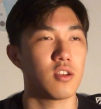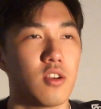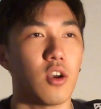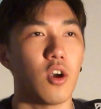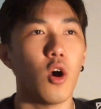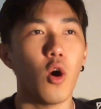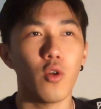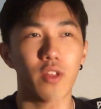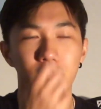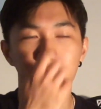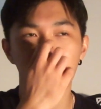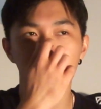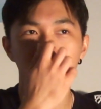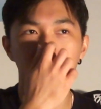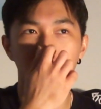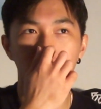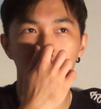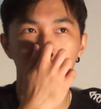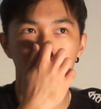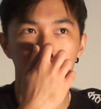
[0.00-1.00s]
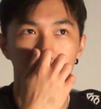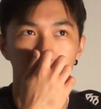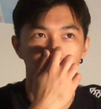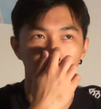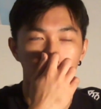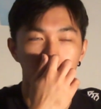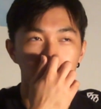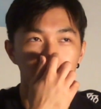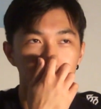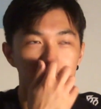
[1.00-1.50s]
Oh, this is like
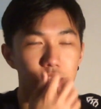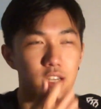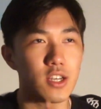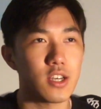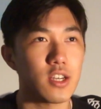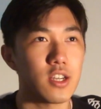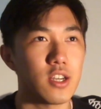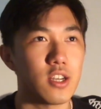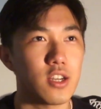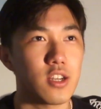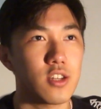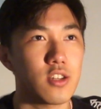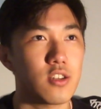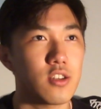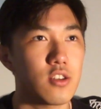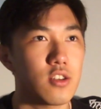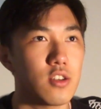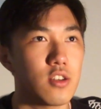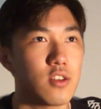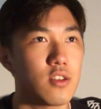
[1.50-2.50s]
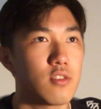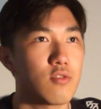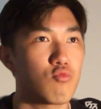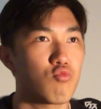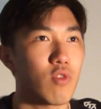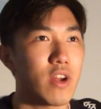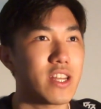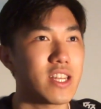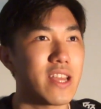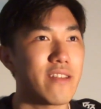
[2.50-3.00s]
part of the
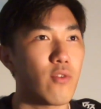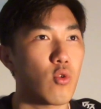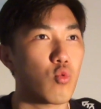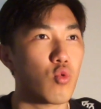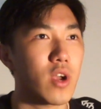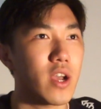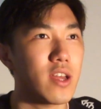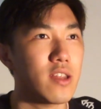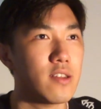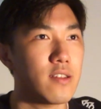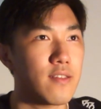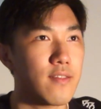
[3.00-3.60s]
Run Devil Run.